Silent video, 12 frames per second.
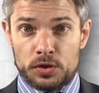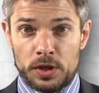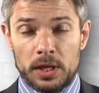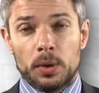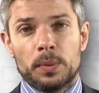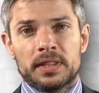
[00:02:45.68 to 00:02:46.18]

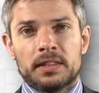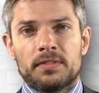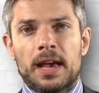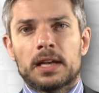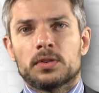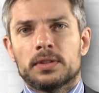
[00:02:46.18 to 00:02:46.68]
deal with the
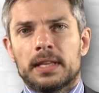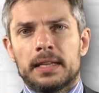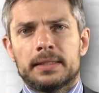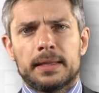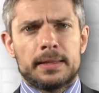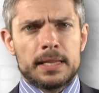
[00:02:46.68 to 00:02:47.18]
vector
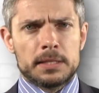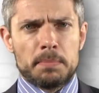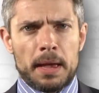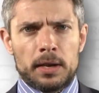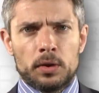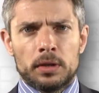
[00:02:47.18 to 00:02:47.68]
data in this
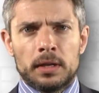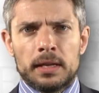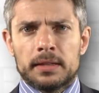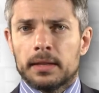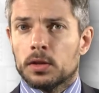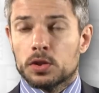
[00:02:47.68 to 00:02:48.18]
manner,
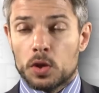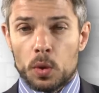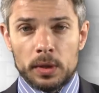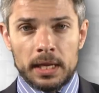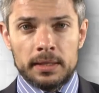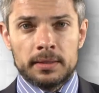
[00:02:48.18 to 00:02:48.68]
then there's no
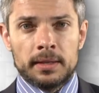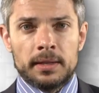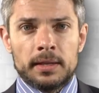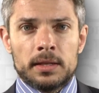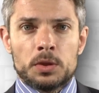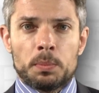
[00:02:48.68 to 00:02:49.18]
need
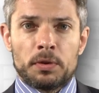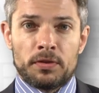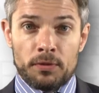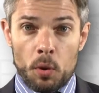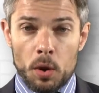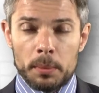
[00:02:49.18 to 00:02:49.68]
to
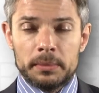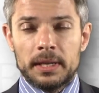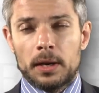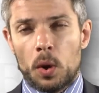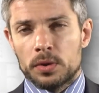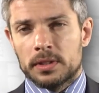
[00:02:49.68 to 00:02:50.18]
perform
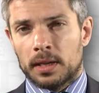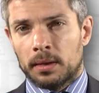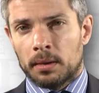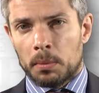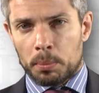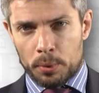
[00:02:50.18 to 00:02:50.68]
deghosting
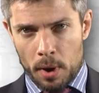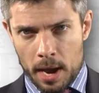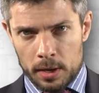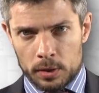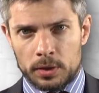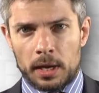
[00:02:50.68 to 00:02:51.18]

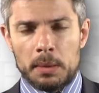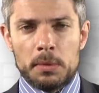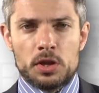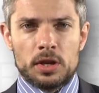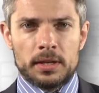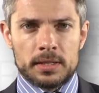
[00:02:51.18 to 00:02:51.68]
prior to
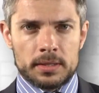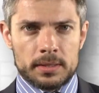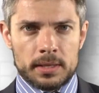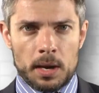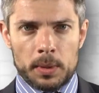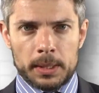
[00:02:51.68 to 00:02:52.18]
imaging
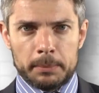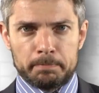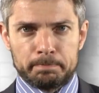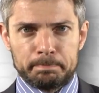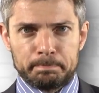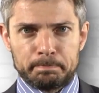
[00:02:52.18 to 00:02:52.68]
necessarily.
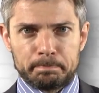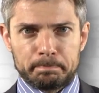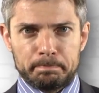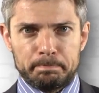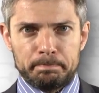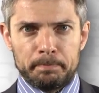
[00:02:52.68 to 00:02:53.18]

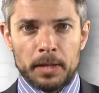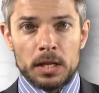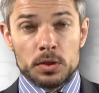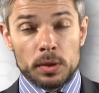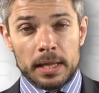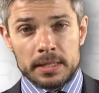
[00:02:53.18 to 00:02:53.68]

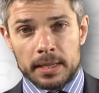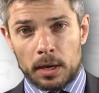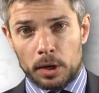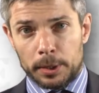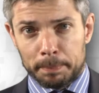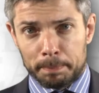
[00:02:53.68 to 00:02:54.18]
So let's get on